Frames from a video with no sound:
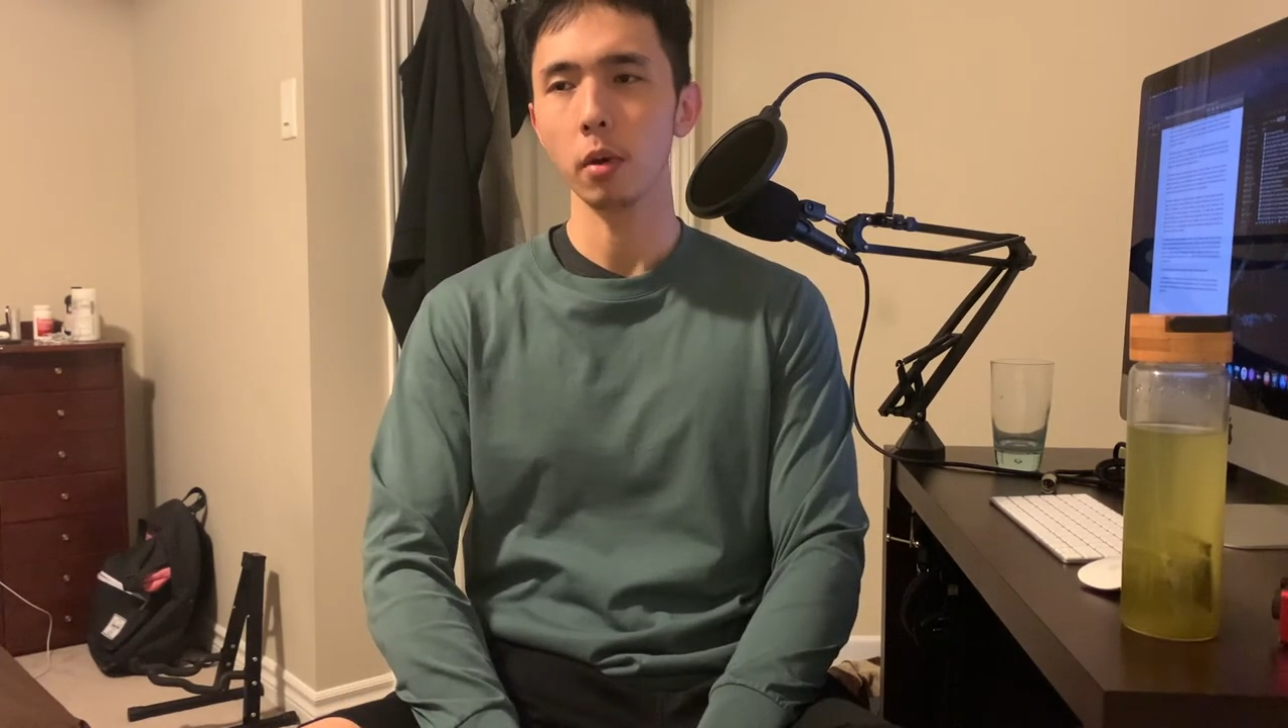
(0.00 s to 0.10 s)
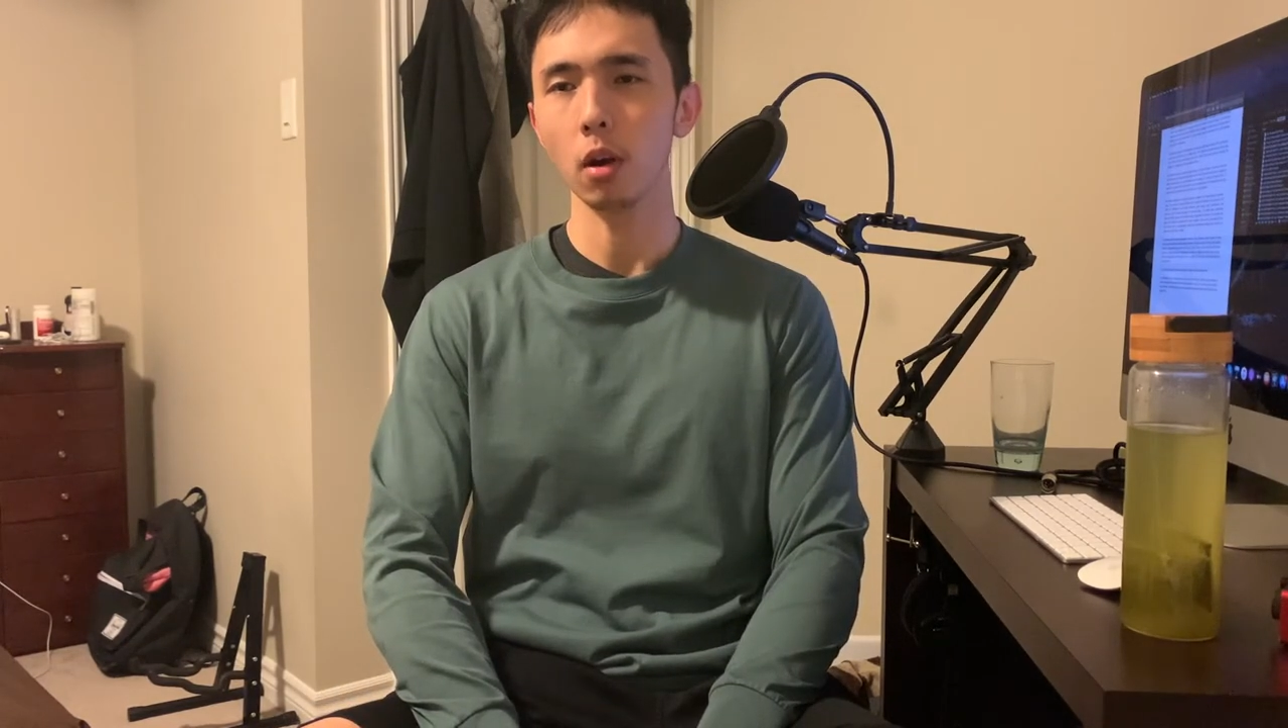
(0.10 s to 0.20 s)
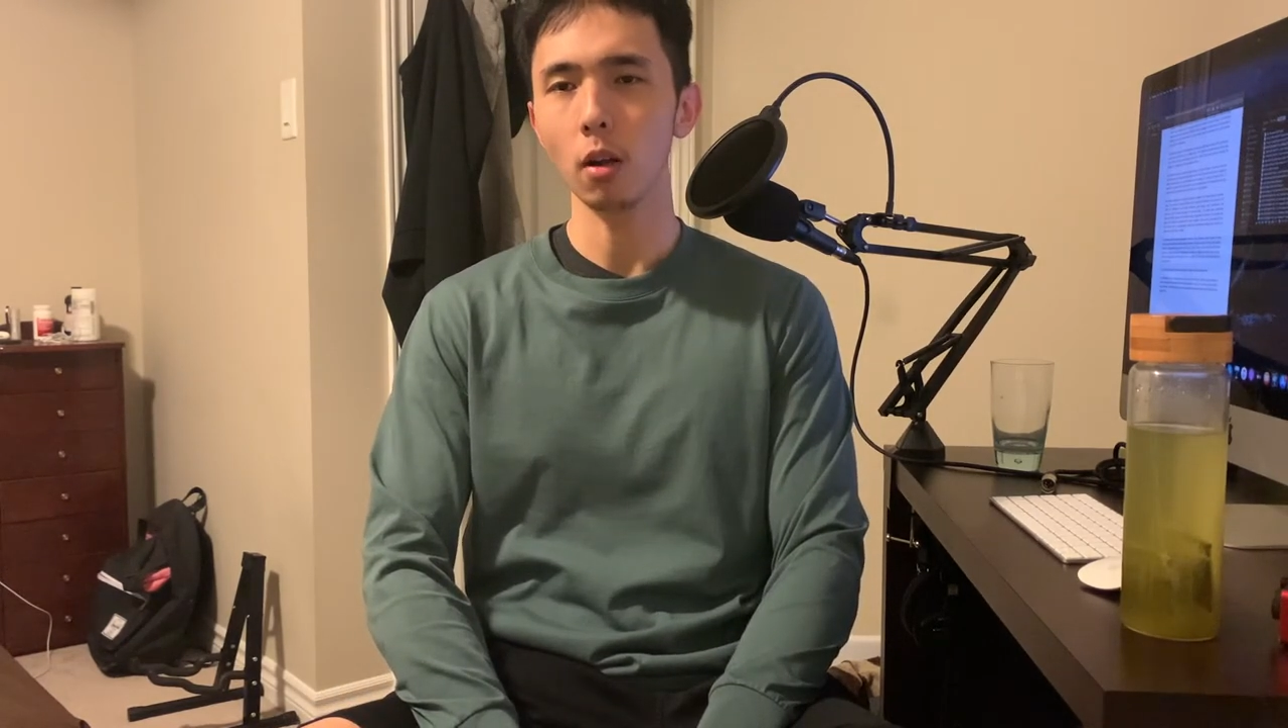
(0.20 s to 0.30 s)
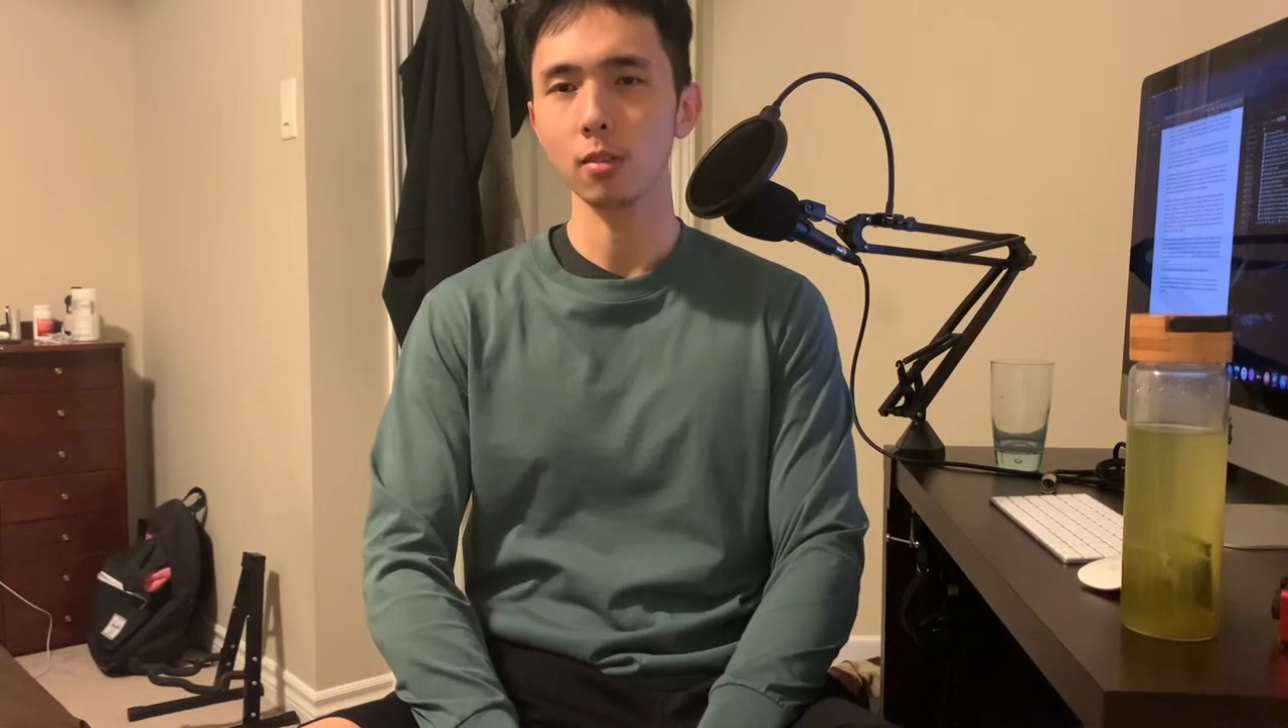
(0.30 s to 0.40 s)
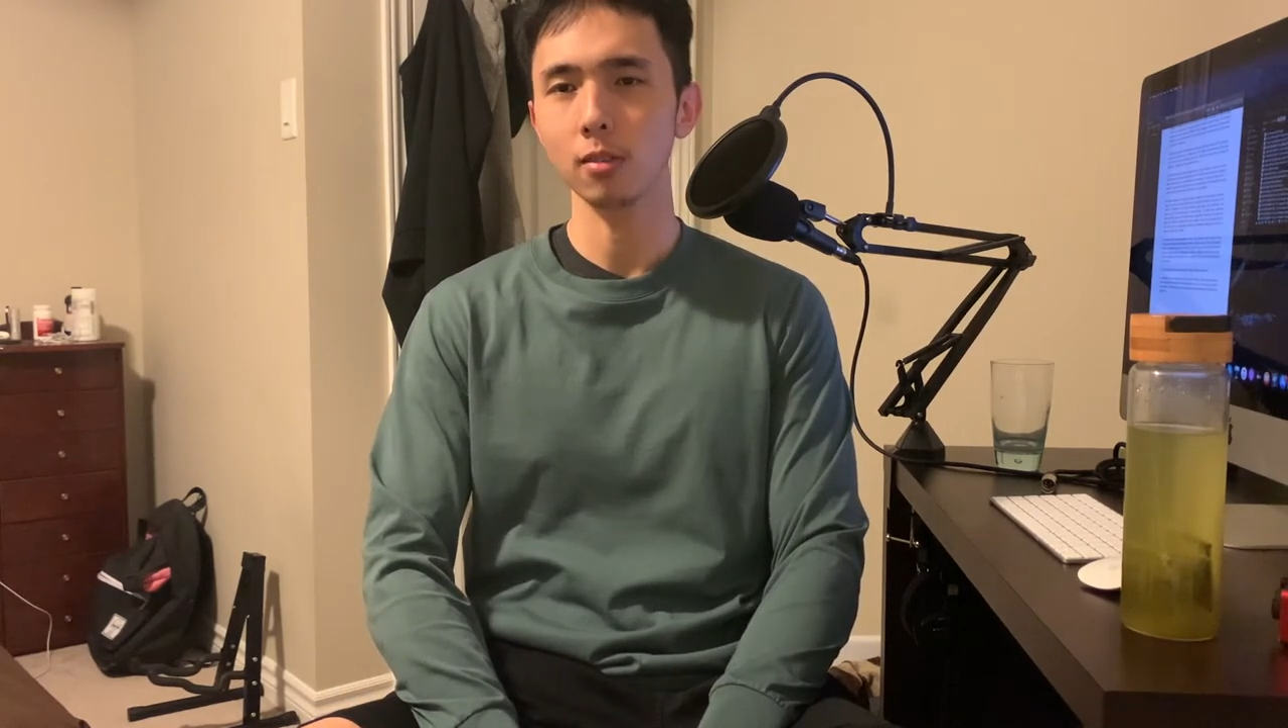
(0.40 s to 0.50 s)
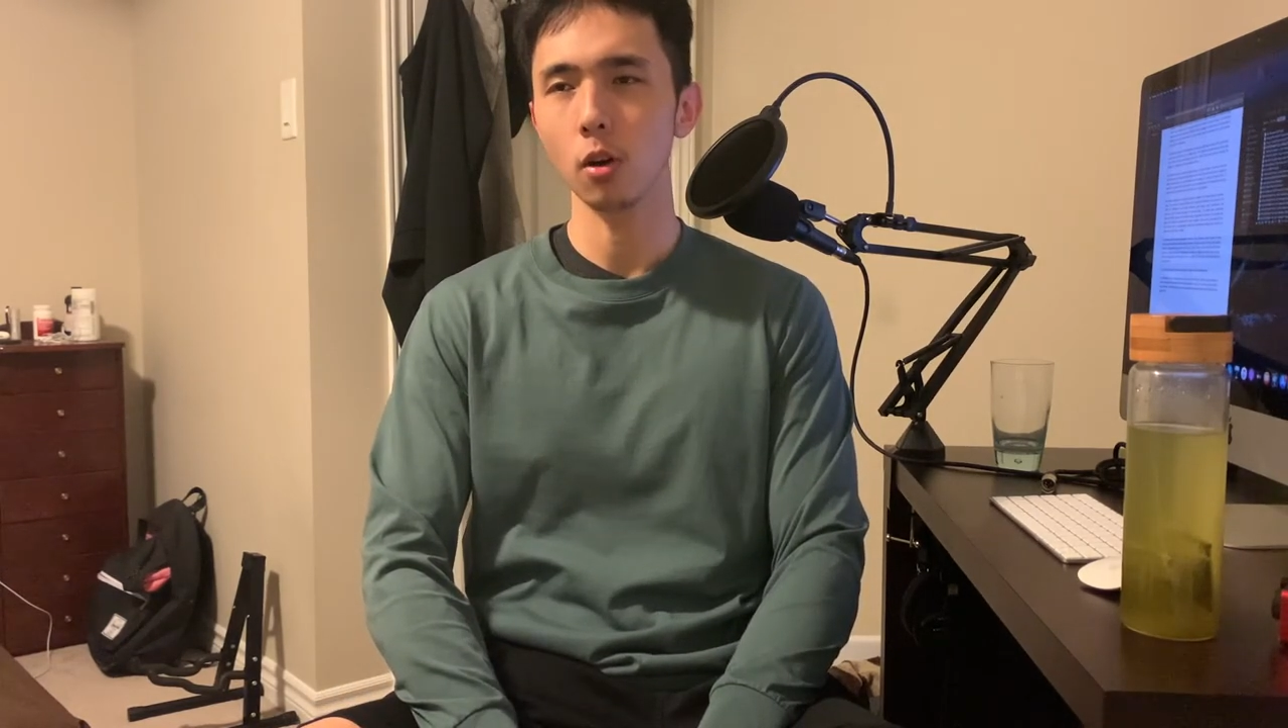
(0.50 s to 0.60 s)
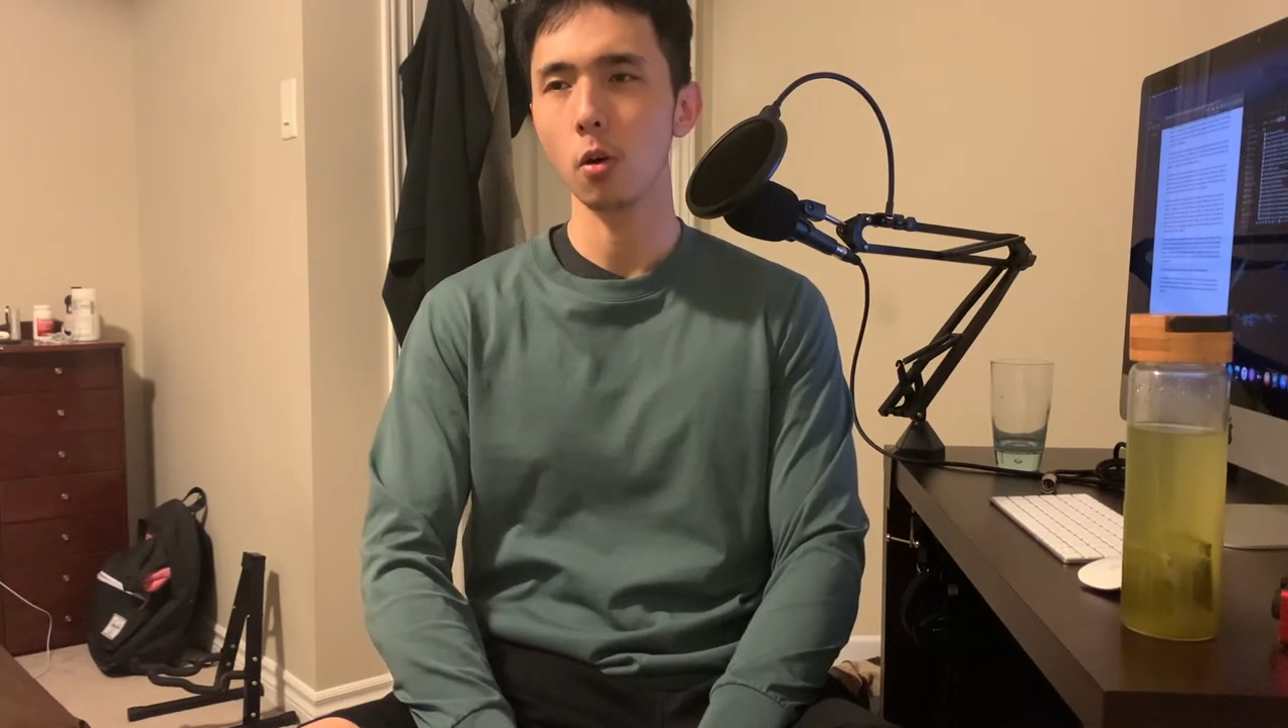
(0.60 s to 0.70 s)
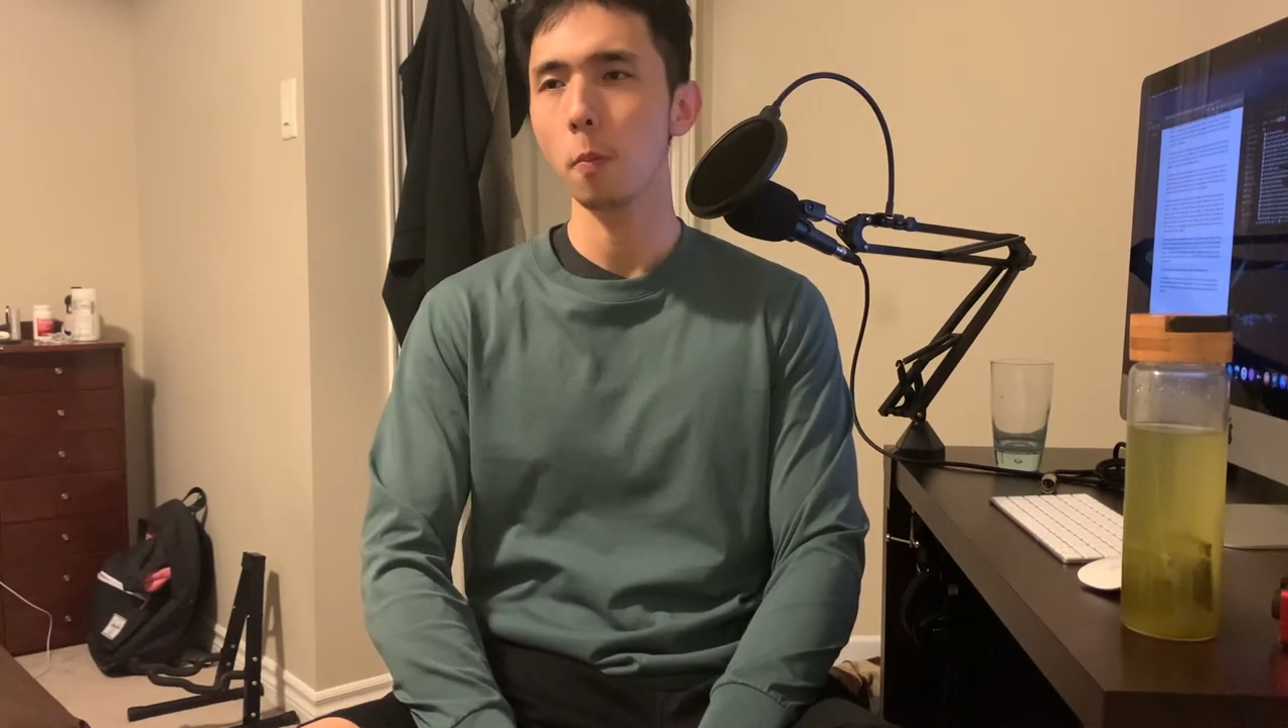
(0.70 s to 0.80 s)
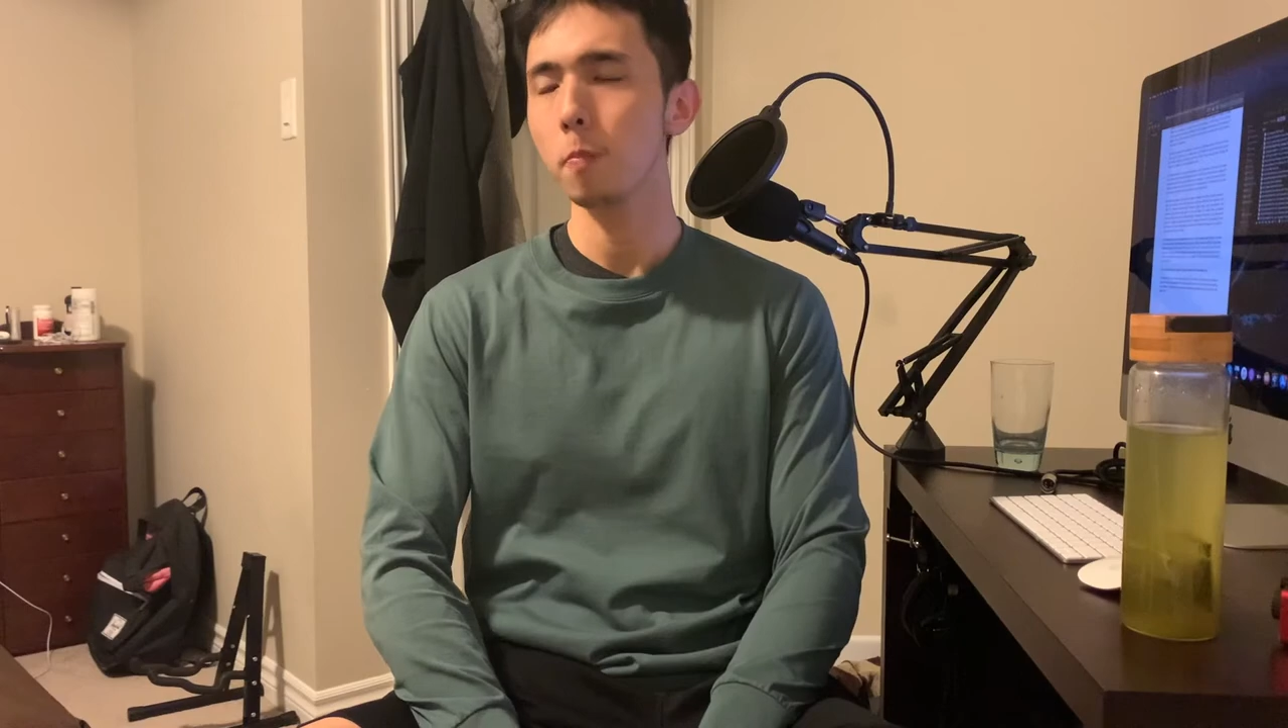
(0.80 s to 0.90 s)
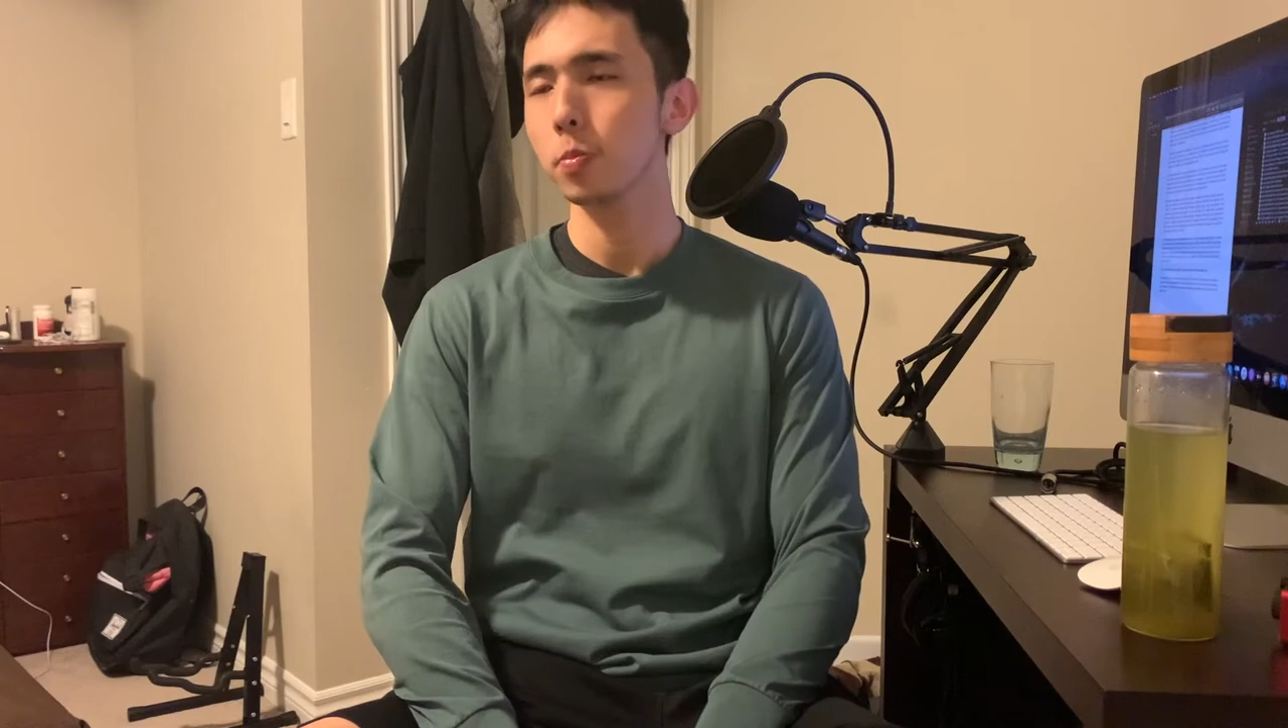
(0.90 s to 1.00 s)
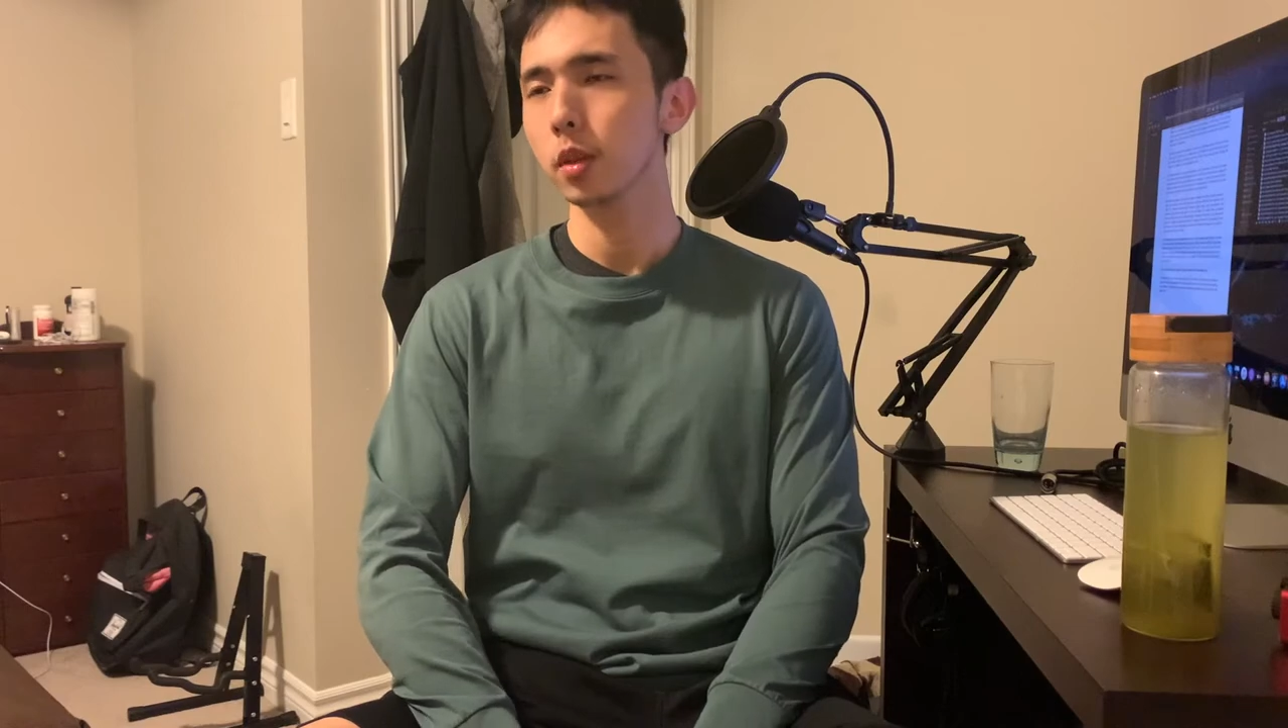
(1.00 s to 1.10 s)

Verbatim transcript: but also